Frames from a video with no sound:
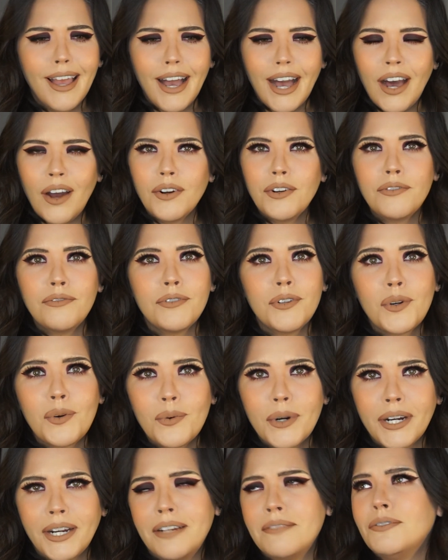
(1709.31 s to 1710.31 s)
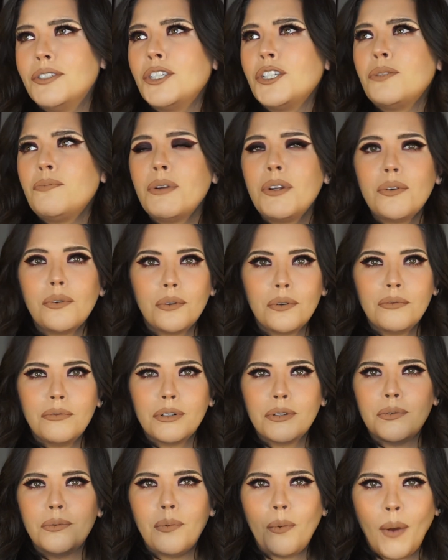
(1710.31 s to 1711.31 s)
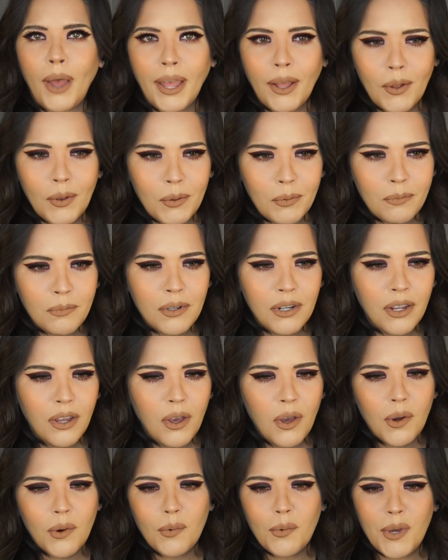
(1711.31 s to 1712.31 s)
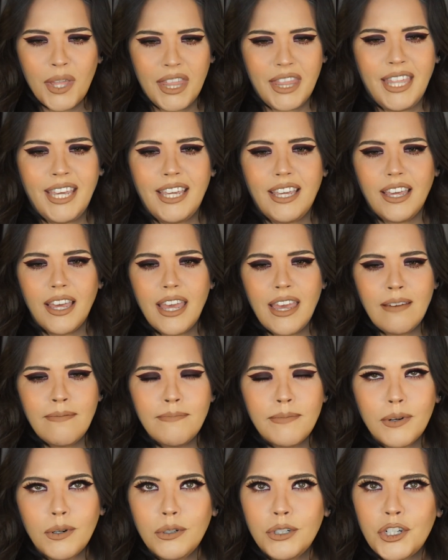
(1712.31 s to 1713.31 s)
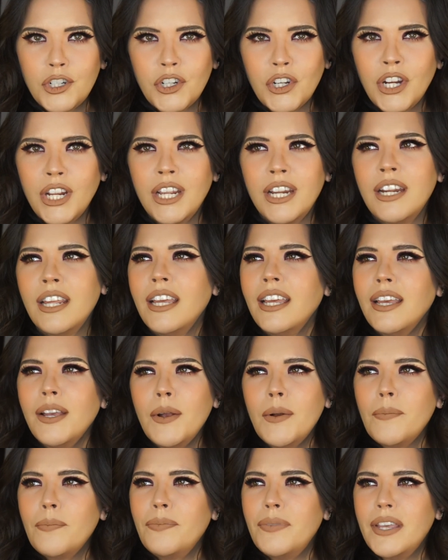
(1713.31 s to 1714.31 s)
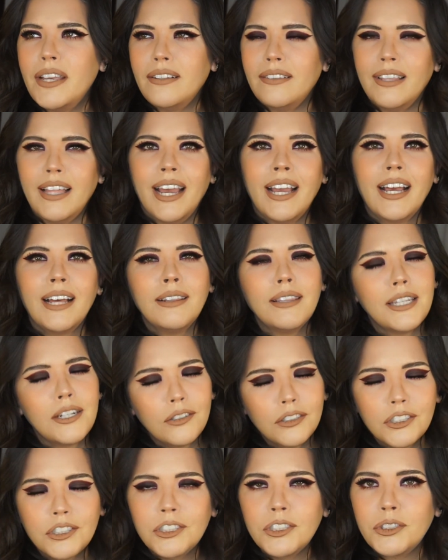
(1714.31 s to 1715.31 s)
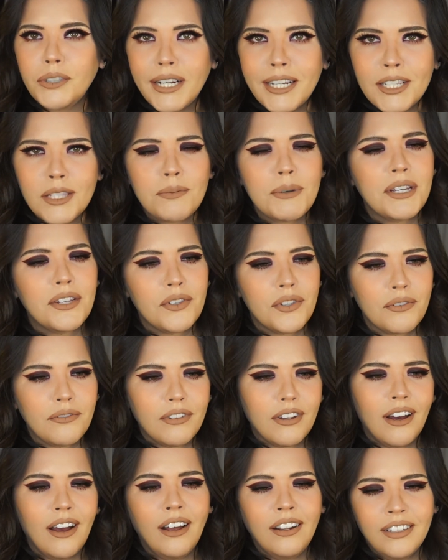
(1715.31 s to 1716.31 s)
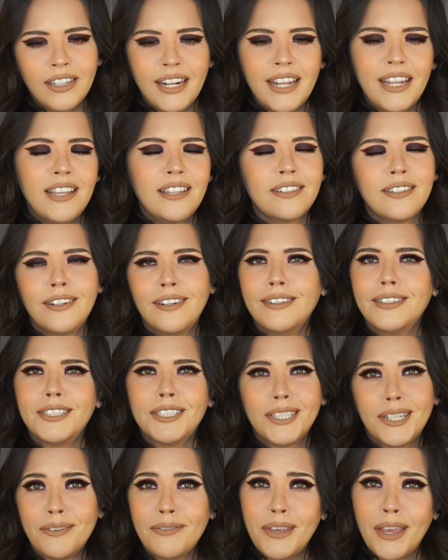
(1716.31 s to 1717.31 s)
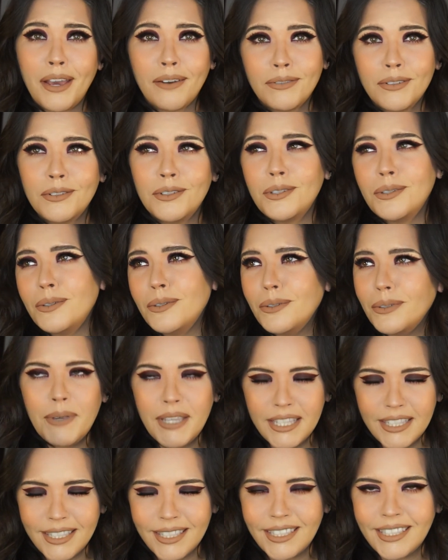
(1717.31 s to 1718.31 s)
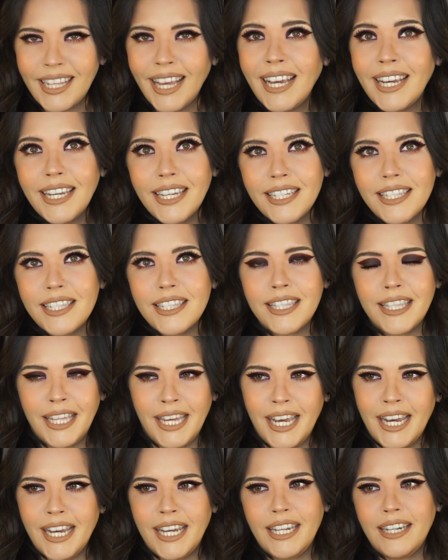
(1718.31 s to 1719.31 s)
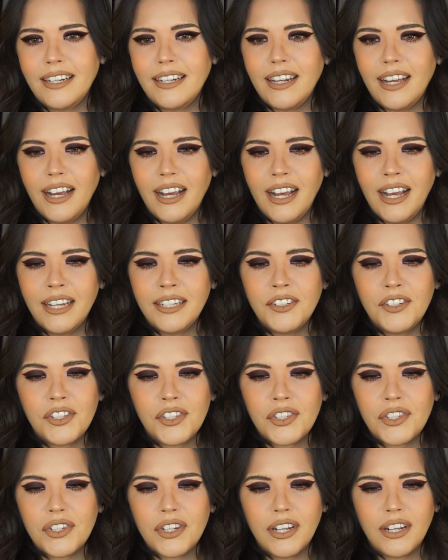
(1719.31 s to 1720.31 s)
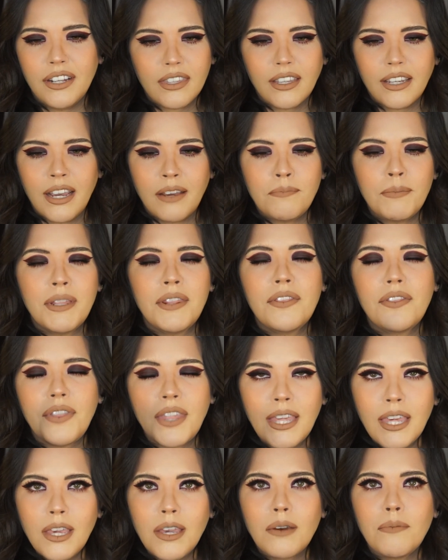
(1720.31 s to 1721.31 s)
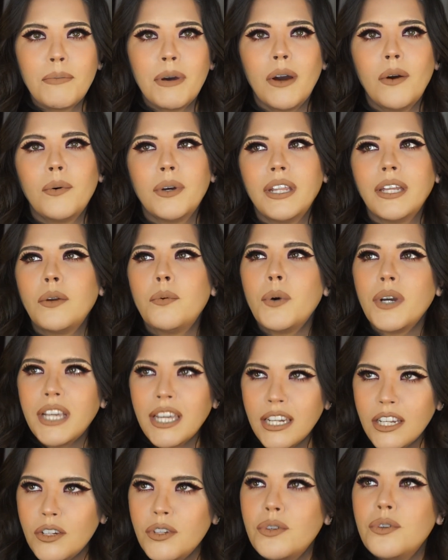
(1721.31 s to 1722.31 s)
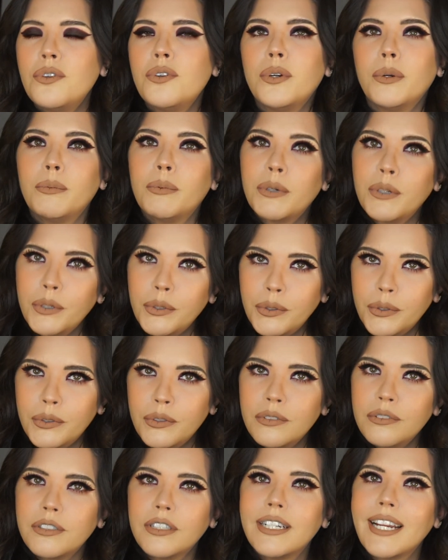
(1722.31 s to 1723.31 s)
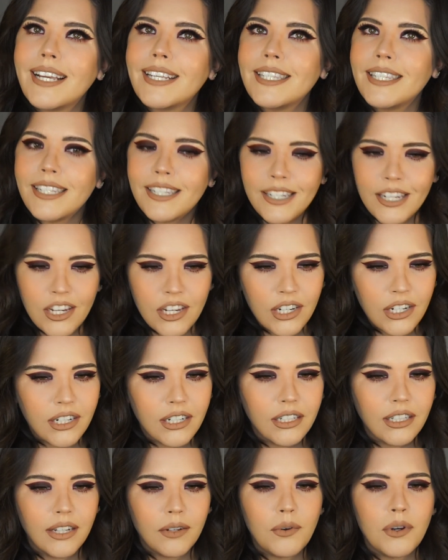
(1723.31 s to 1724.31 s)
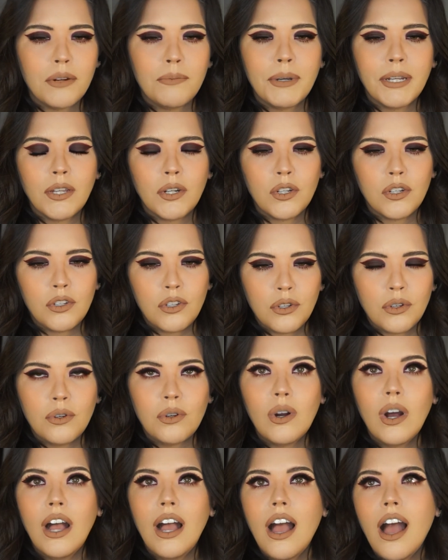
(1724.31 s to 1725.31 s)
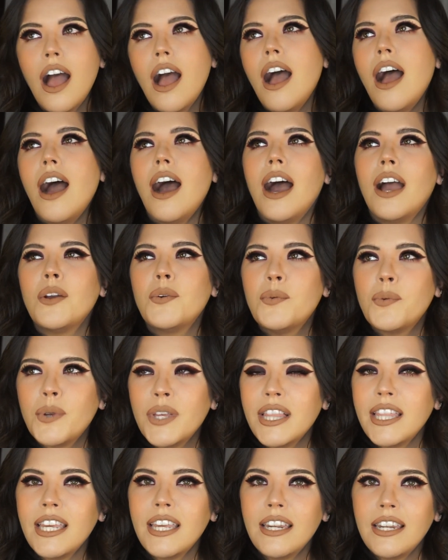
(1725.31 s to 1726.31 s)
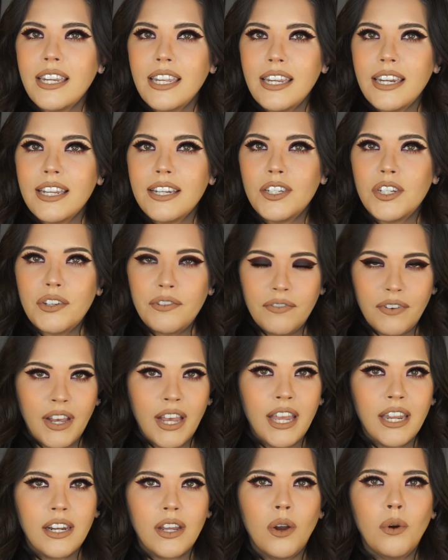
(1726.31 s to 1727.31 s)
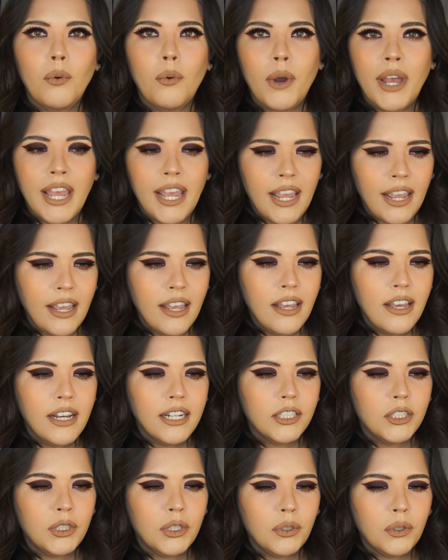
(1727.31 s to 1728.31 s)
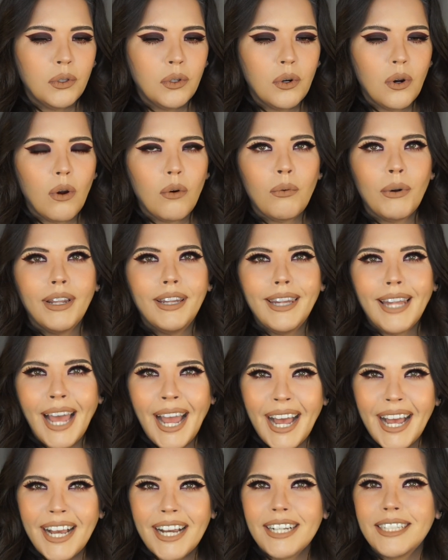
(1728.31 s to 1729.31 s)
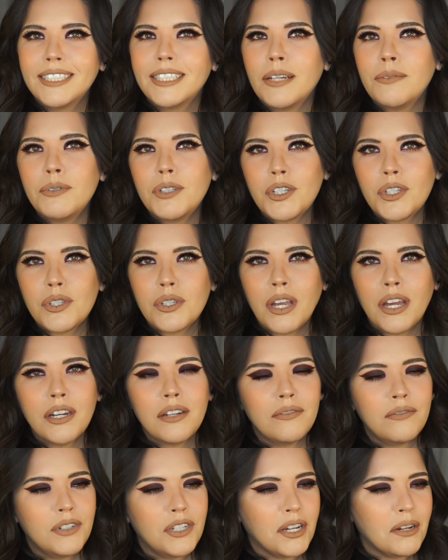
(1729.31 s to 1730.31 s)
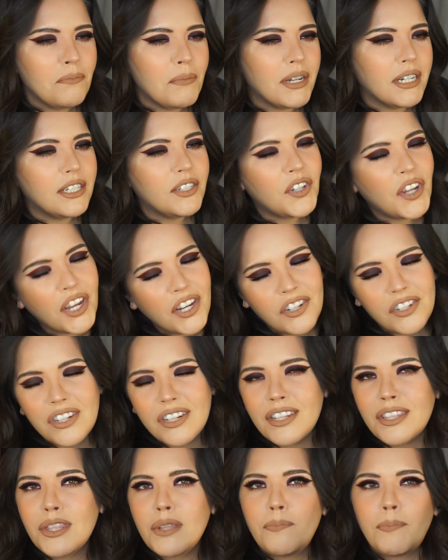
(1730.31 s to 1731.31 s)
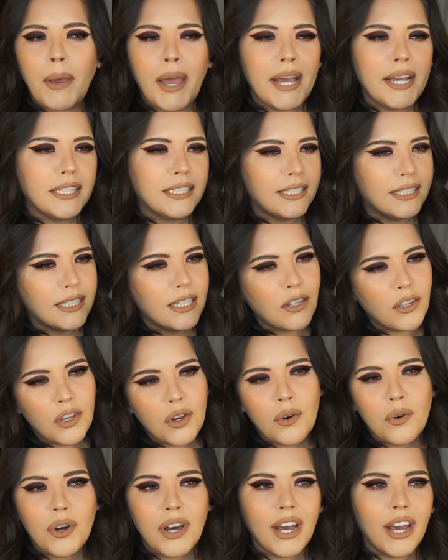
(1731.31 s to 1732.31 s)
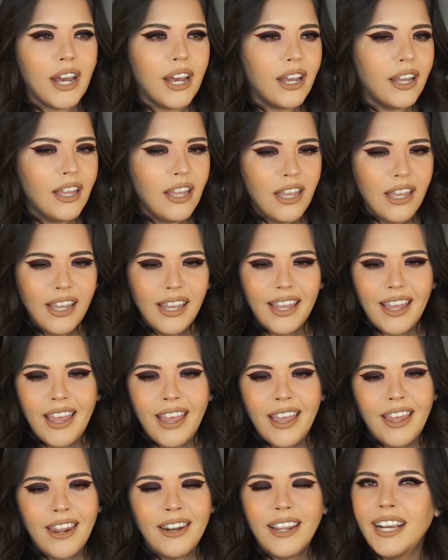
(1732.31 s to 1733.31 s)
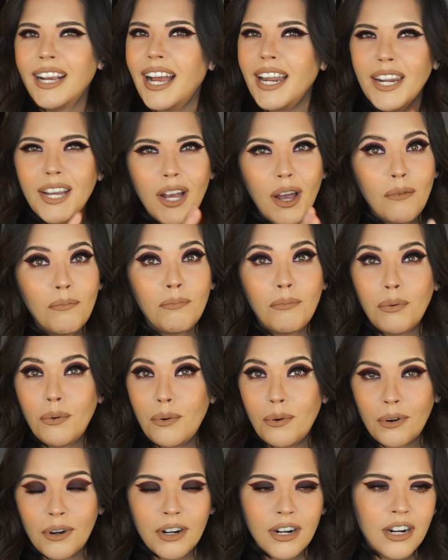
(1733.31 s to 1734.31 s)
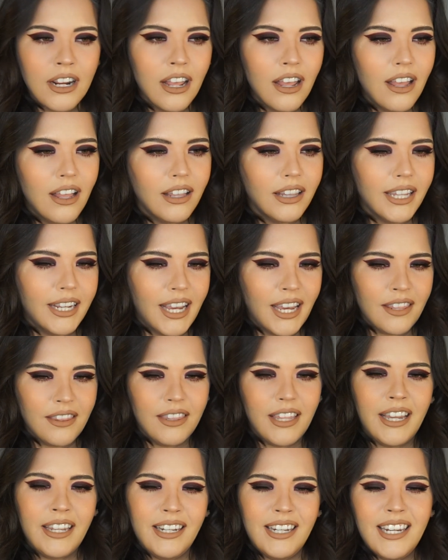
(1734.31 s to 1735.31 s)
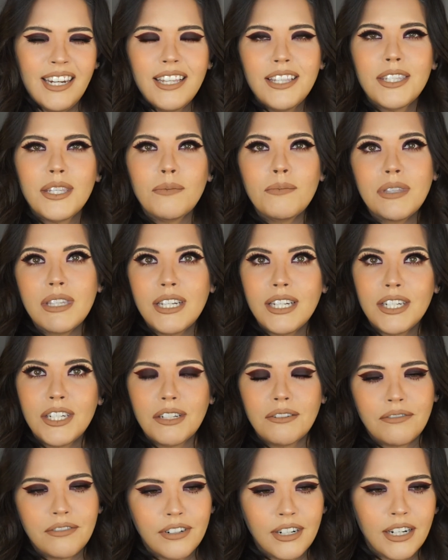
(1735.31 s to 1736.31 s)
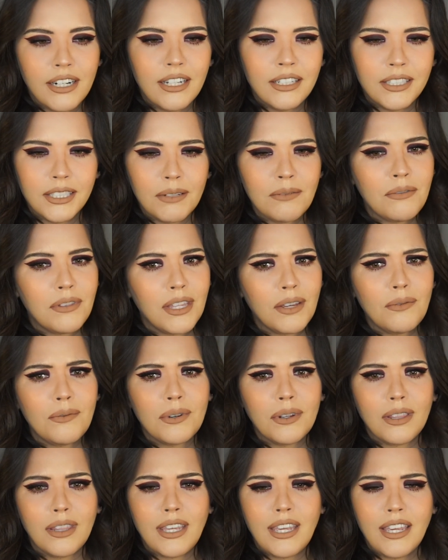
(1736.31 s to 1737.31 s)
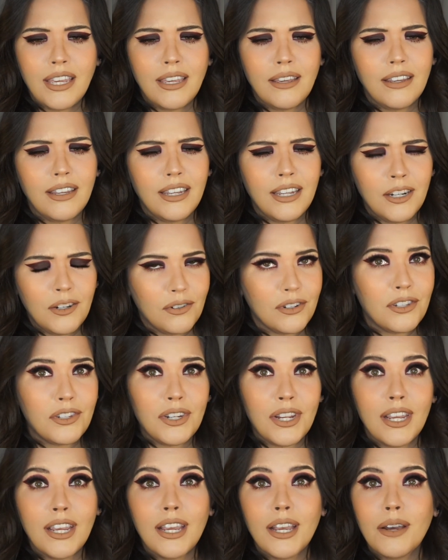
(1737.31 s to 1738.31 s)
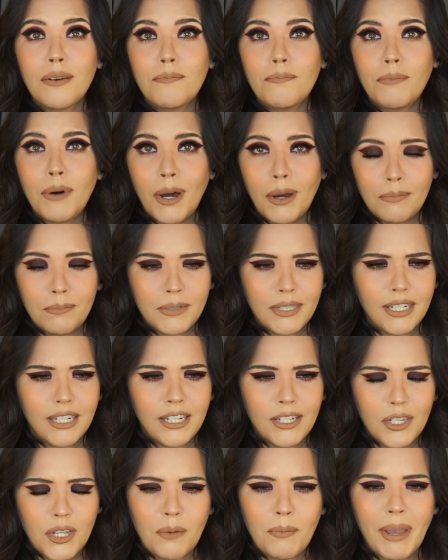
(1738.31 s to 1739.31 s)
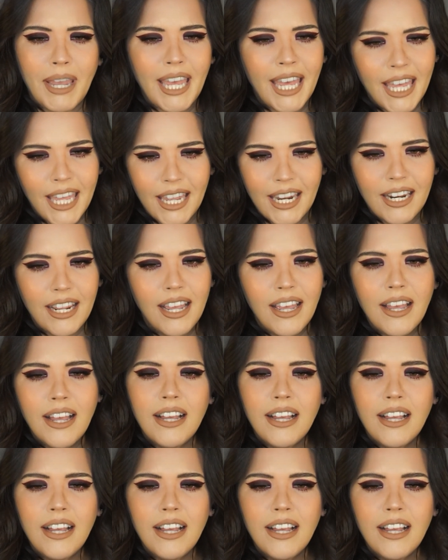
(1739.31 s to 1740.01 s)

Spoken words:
Out of nowhere, I've just been overwhelmed with like emotion, a little stressed because of the holidays and all the stuff you have to do. Besides that, I've been thinking about what can I do to improve for next year? Like, what am I gonna do? I really needed to find a way to relax. I've just kind of done meditation in the past and yoga, and I kind of got bored. Like I needed something different, and something really interesting popped into my head.